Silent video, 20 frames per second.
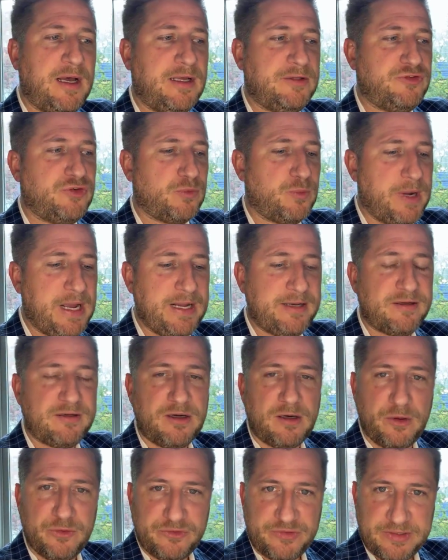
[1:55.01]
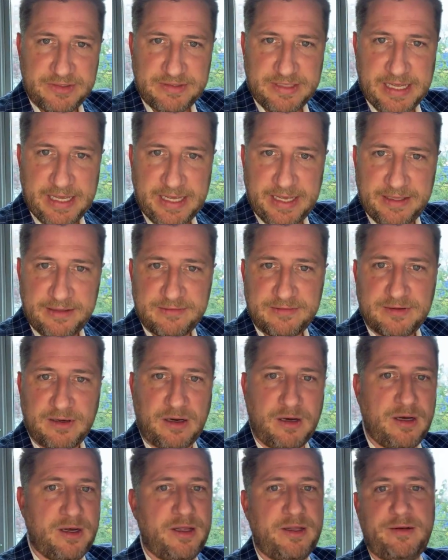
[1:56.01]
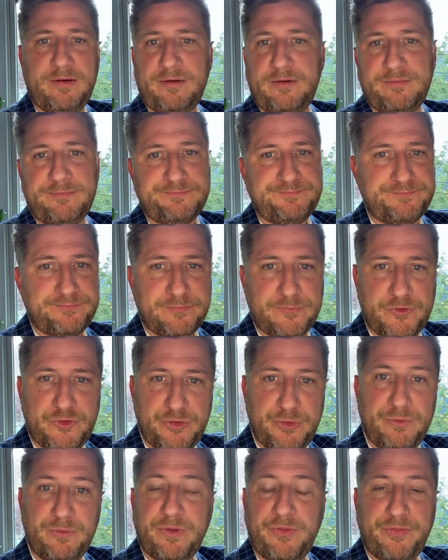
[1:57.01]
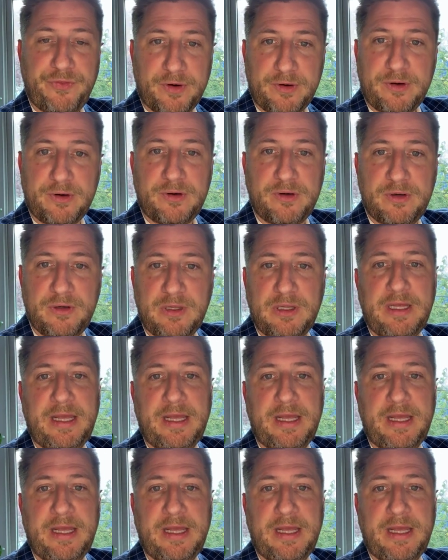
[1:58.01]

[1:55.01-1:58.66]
direct closing date on June the 3rd,